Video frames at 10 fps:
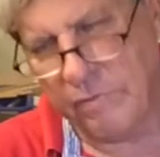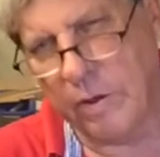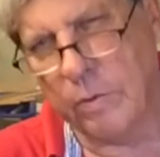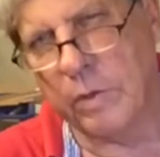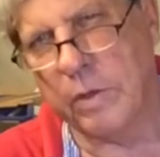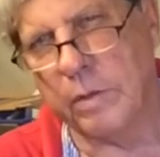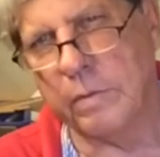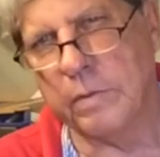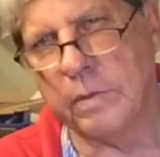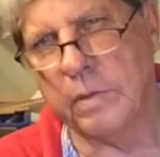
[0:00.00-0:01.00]
found a
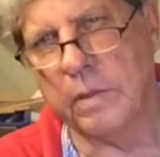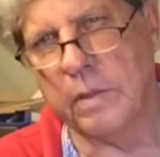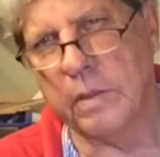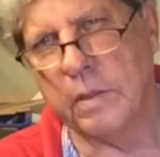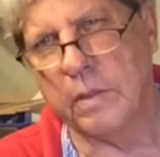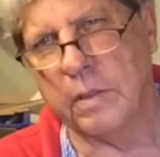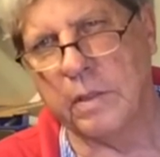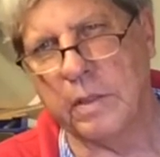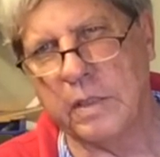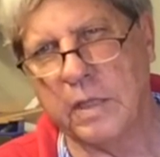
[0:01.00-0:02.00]
uh,
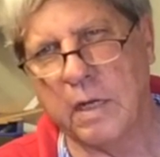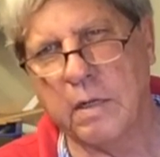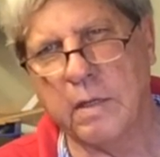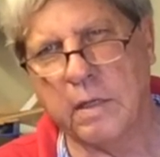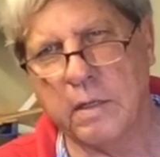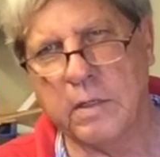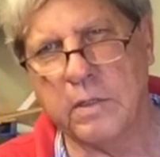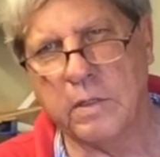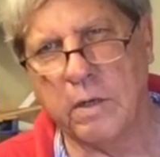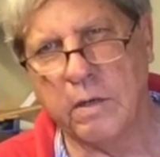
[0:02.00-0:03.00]
exact
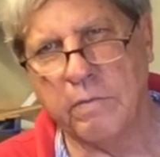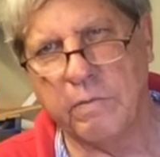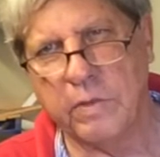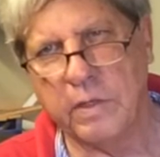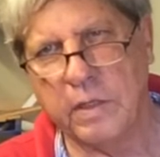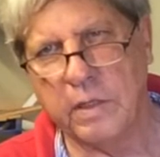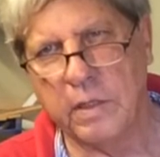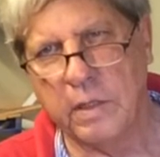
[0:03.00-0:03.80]
thickness of the